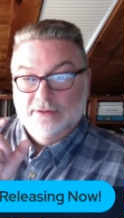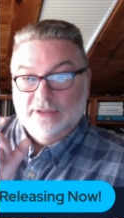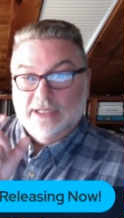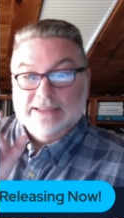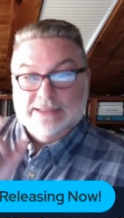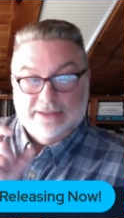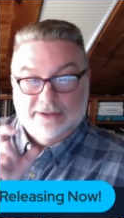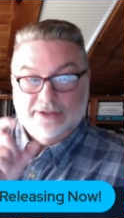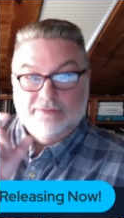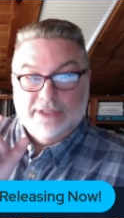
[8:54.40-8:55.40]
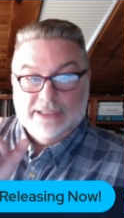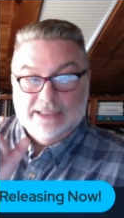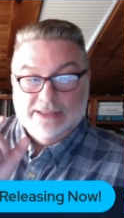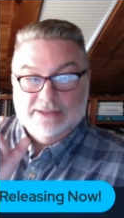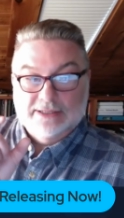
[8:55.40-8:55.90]
until they're
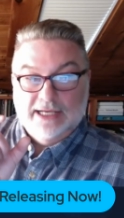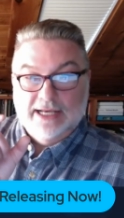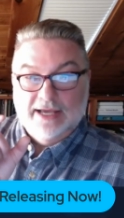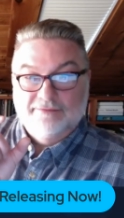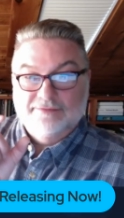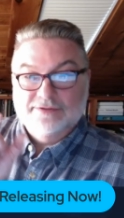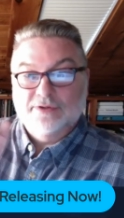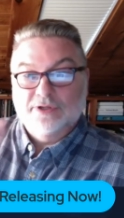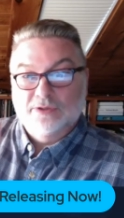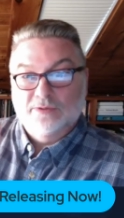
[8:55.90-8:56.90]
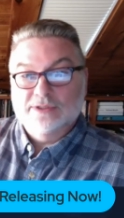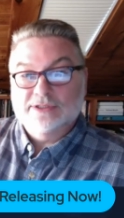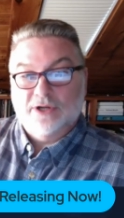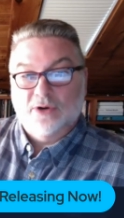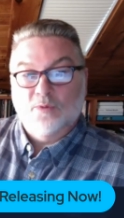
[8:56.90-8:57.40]
released enough so that you can
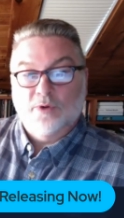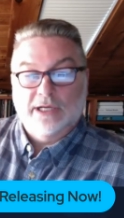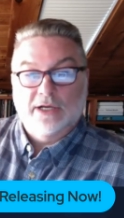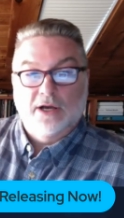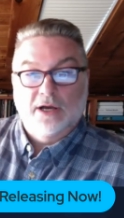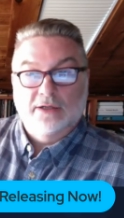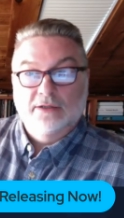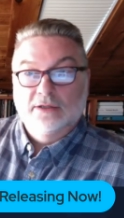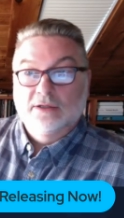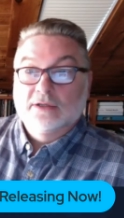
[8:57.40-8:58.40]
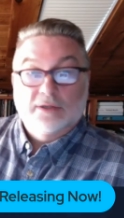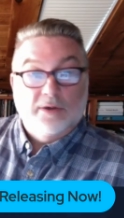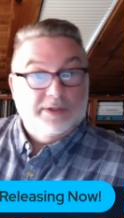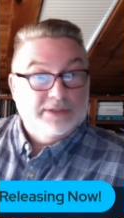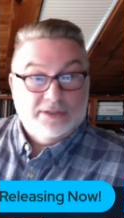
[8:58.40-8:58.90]
start working on
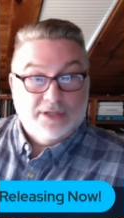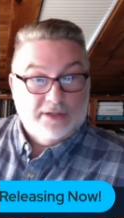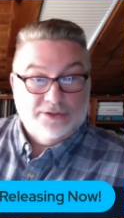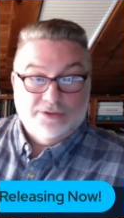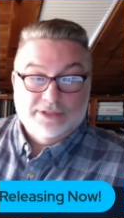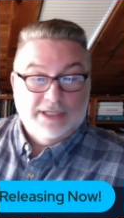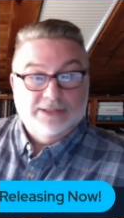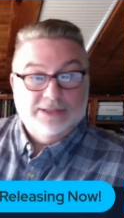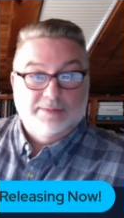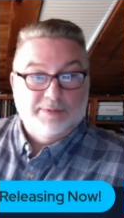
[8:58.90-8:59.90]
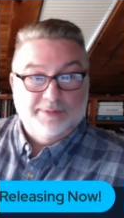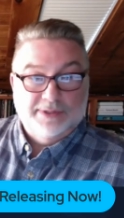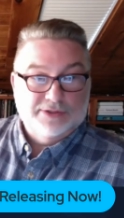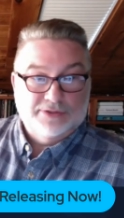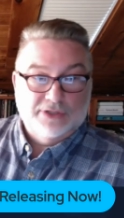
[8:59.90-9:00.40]
going to the doctor, taking
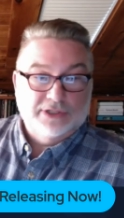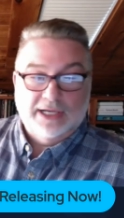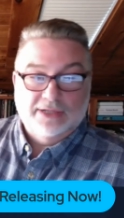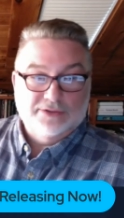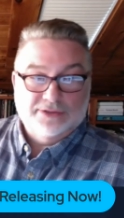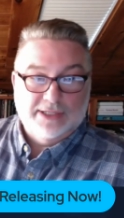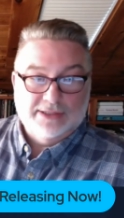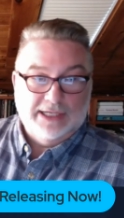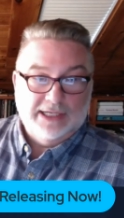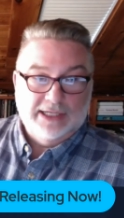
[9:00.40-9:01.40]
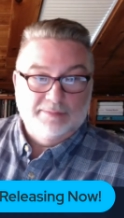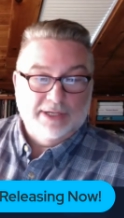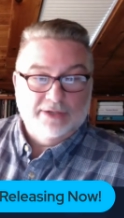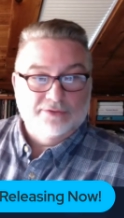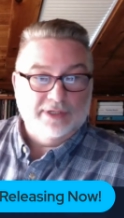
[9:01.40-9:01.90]
supplements, stretching, exercising, eating
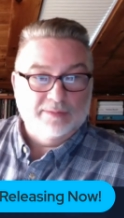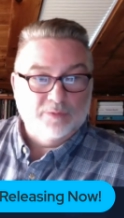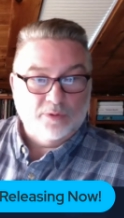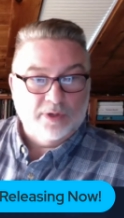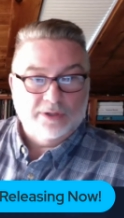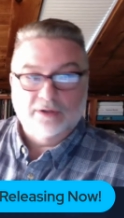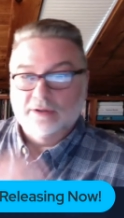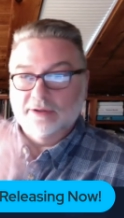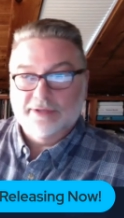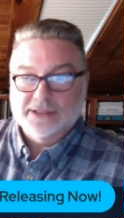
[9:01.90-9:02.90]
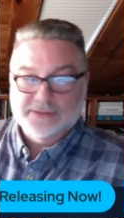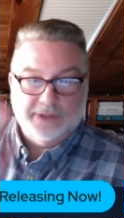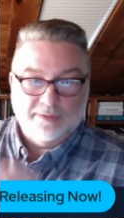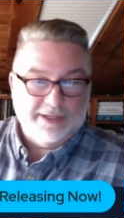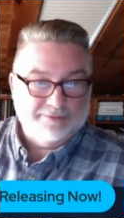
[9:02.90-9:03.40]
better, drinking more water, all the things we
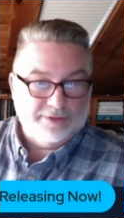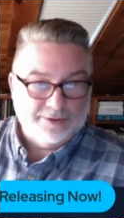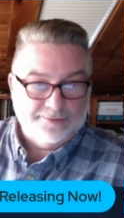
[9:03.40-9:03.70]
know we have to do.